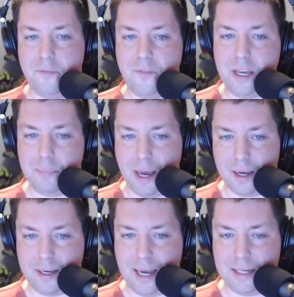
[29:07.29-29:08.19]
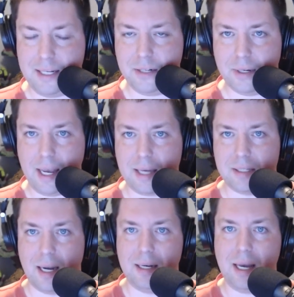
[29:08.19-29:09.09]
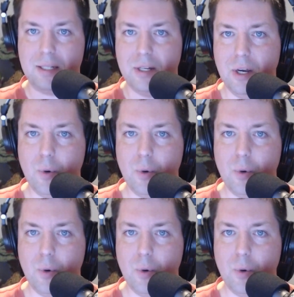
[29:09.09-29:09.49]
feedback at teachercast.net.